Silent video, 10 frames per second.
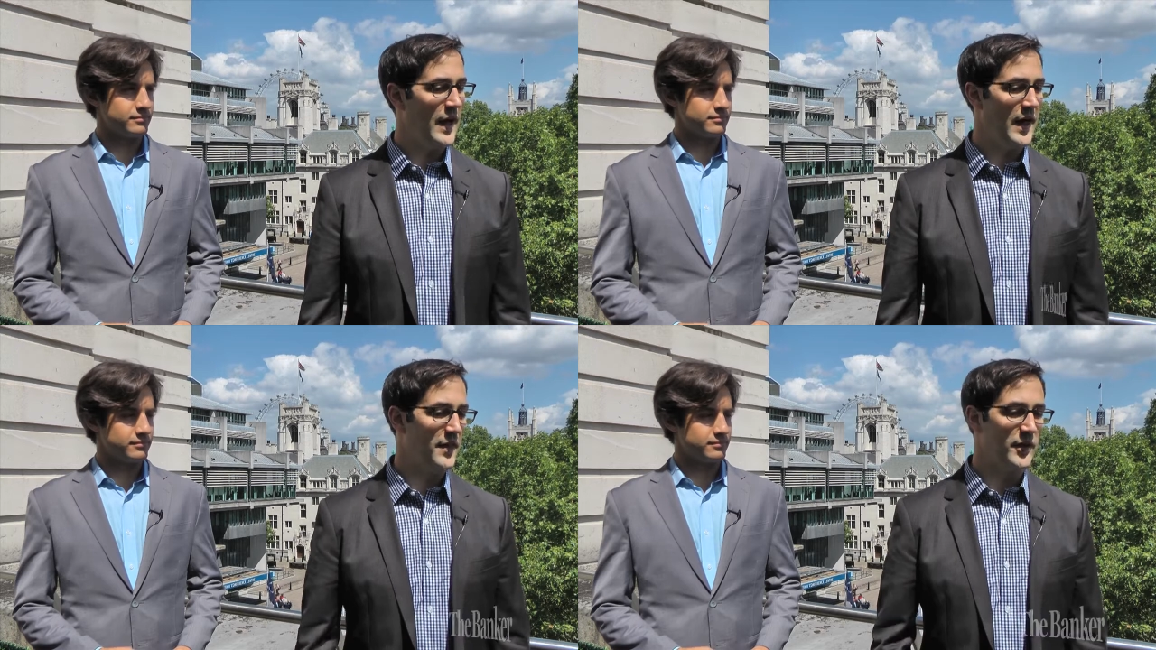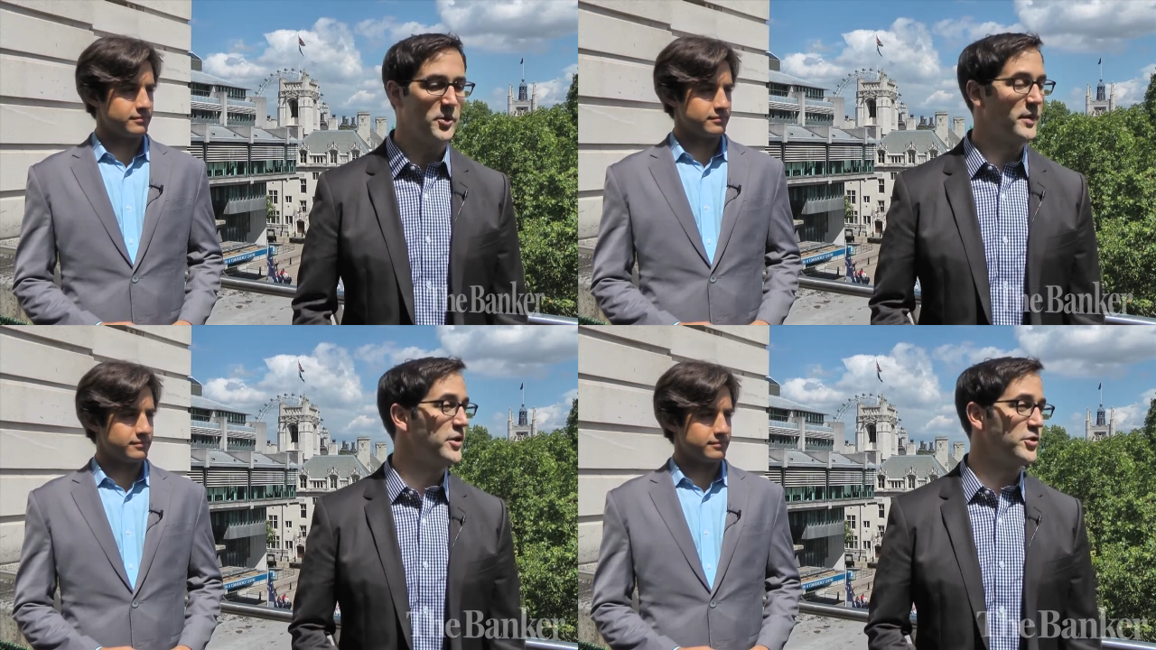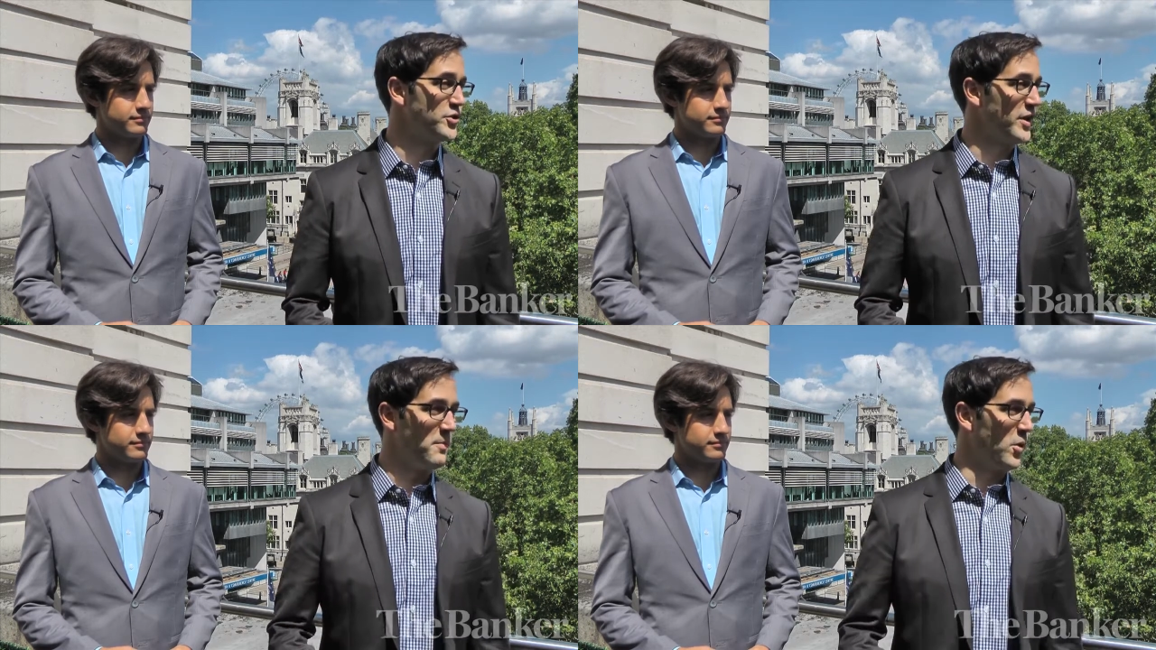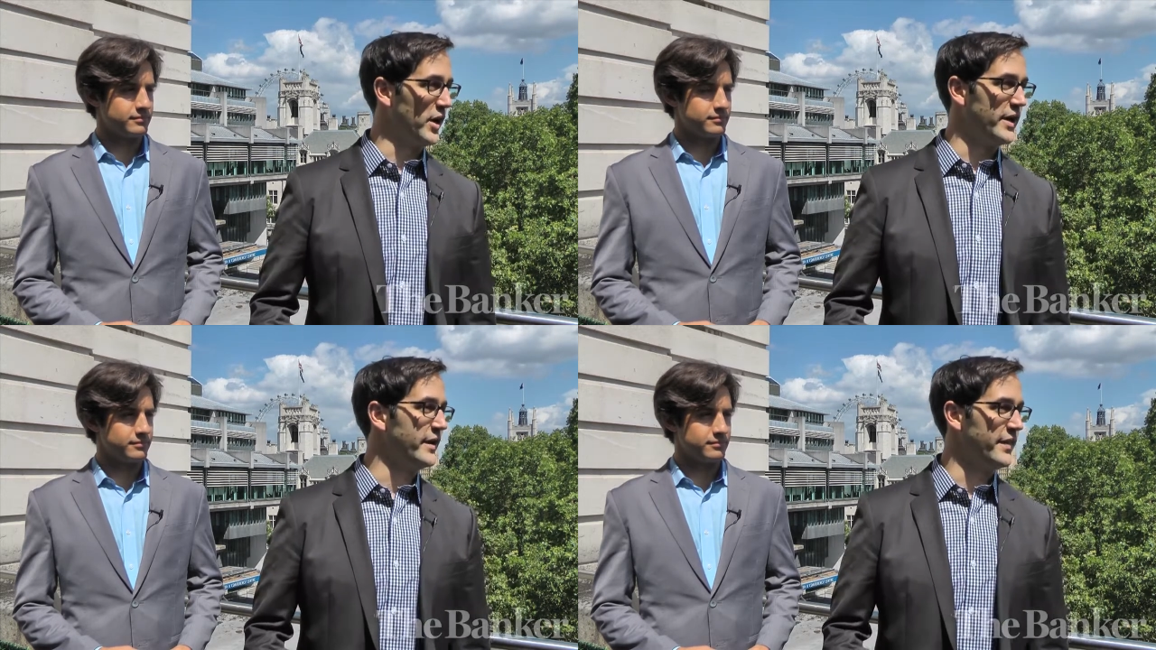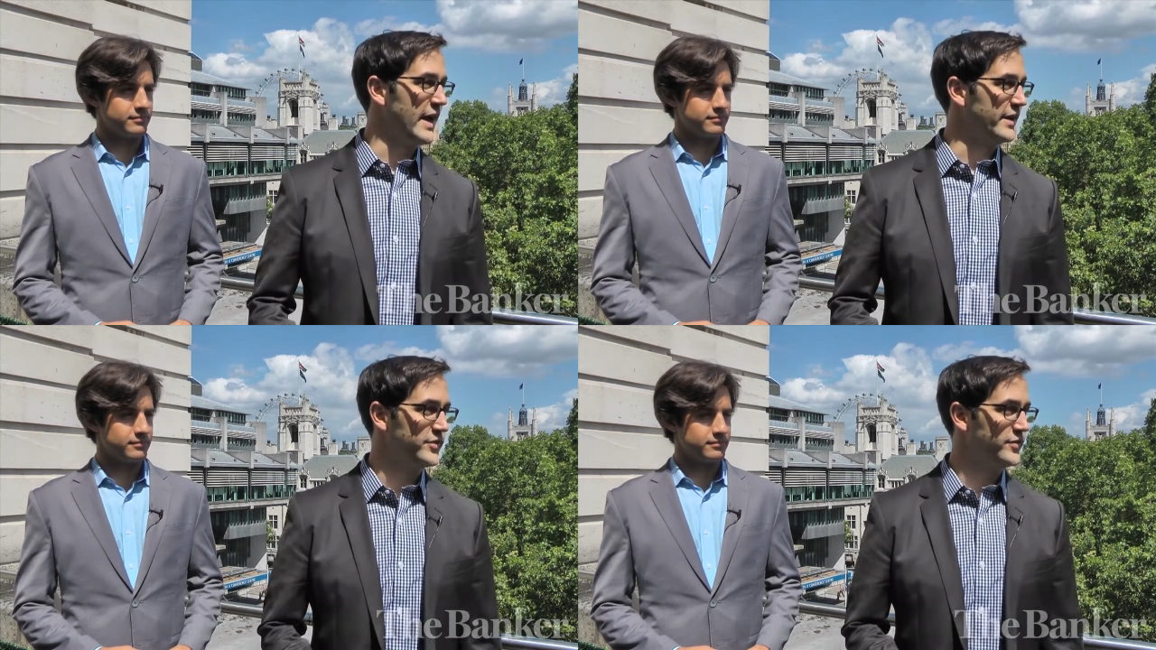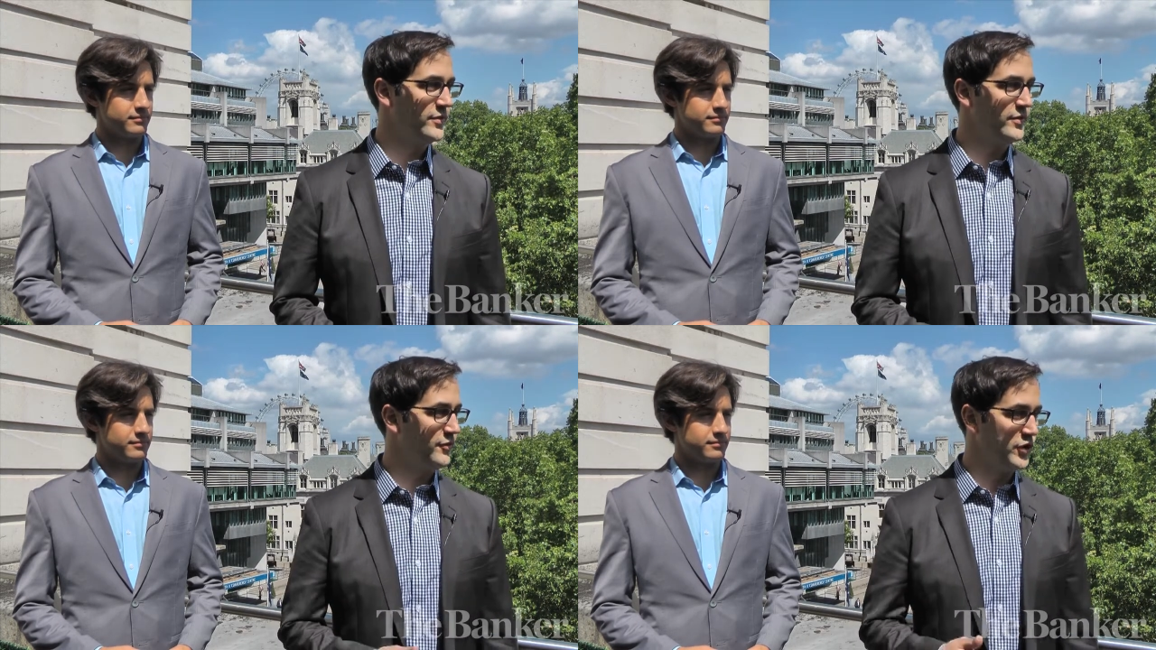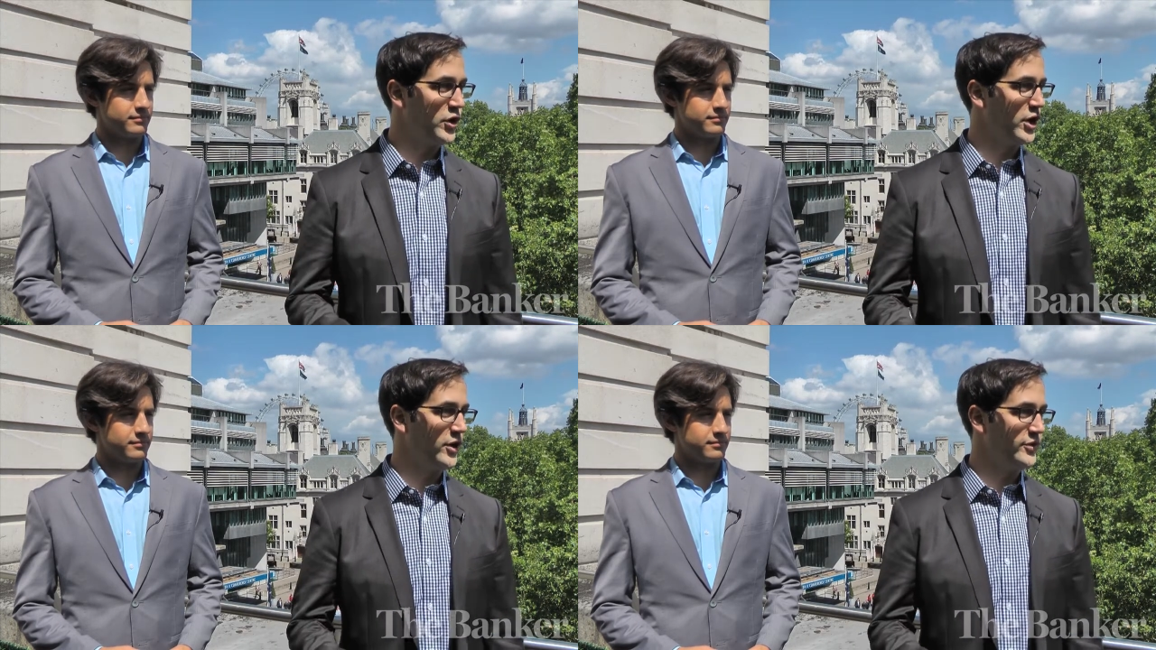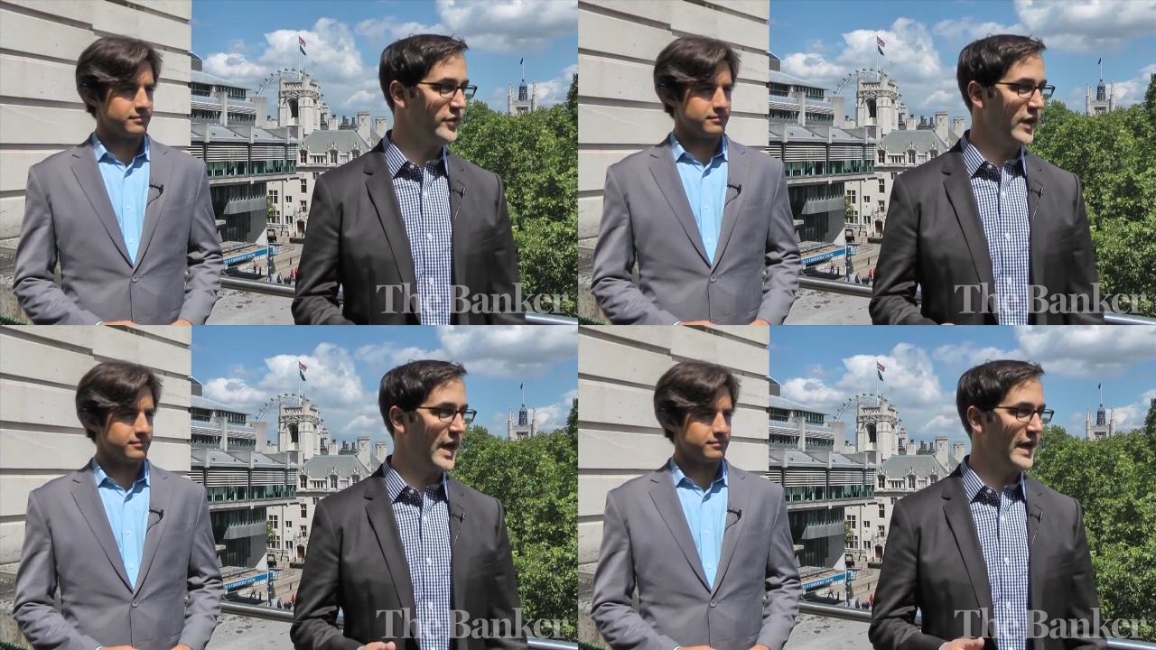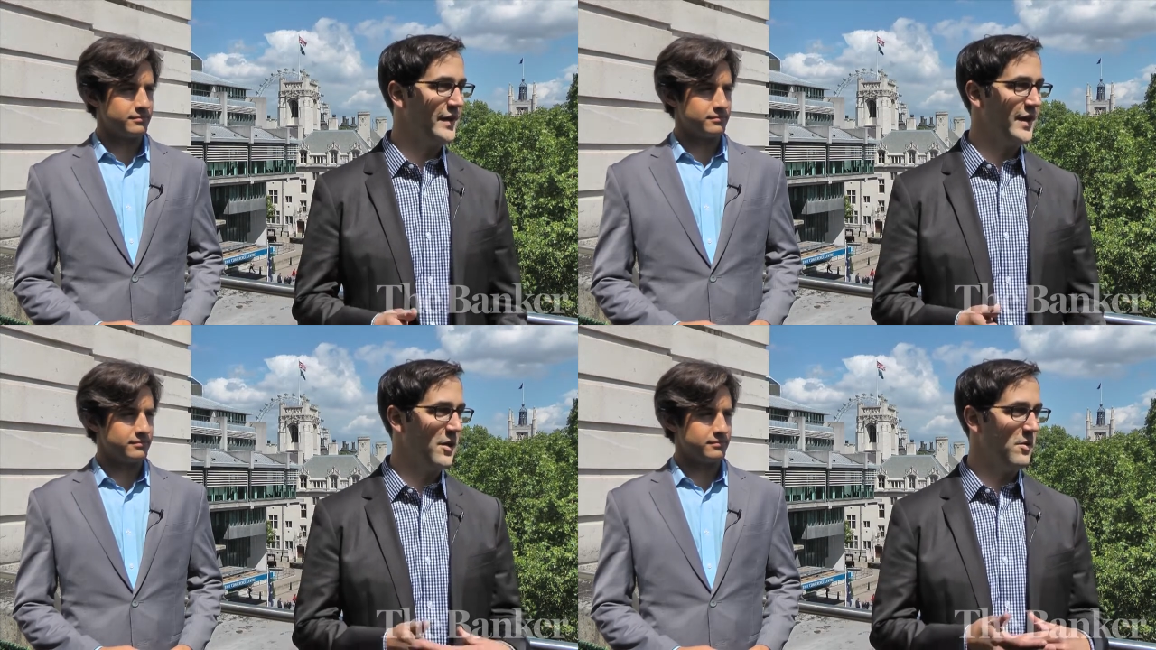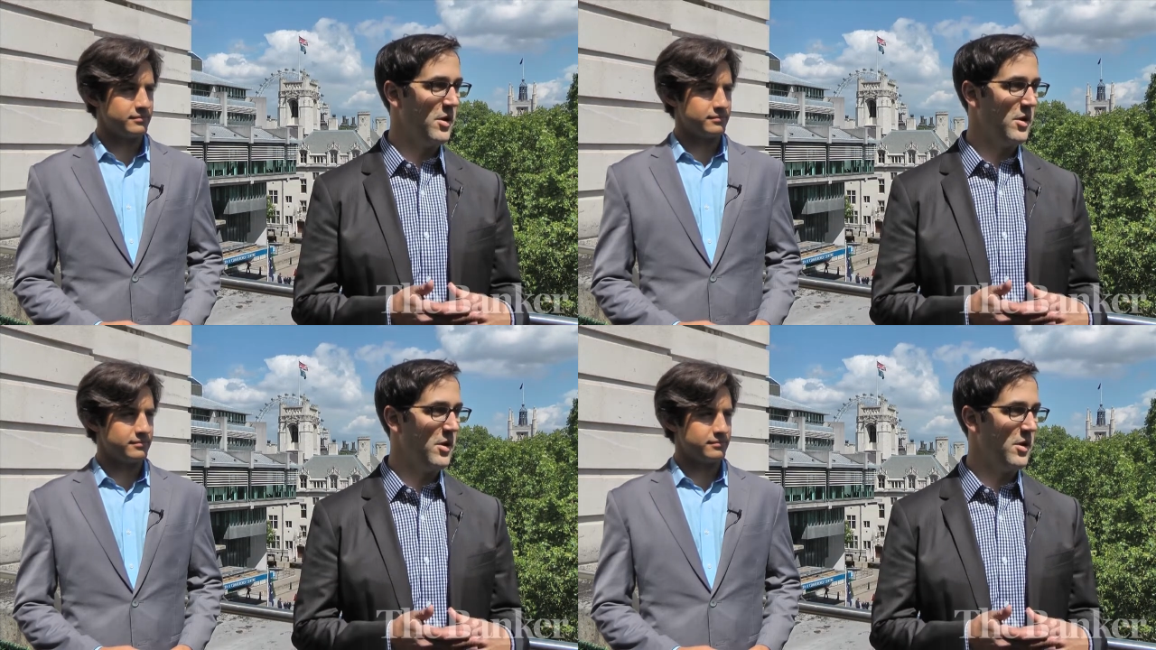Speaker 1: I think it'll be hugely important in the next few years, and uh,